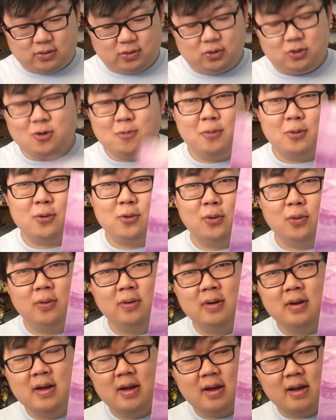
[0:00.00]
Super
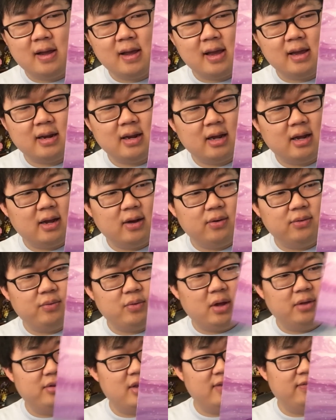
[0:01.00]
cool, and
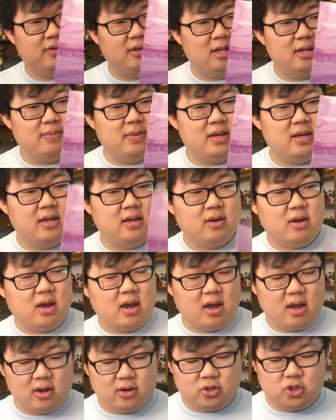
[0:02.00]
I'll definitely be
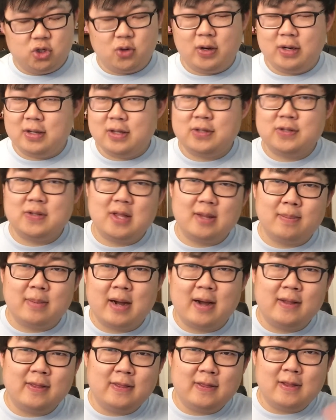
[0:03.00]
showing this to them
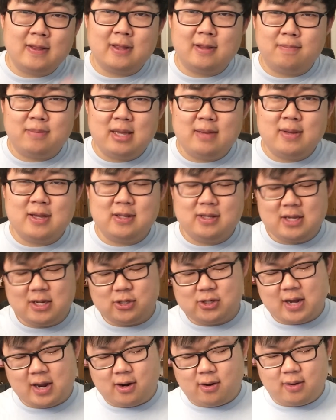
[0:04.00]
on the PB&T
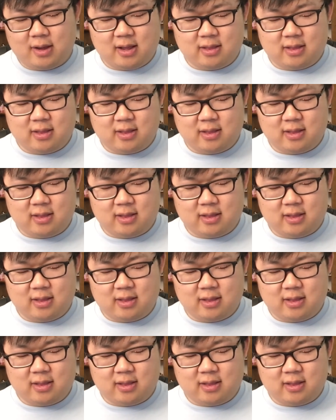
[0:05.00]
channel,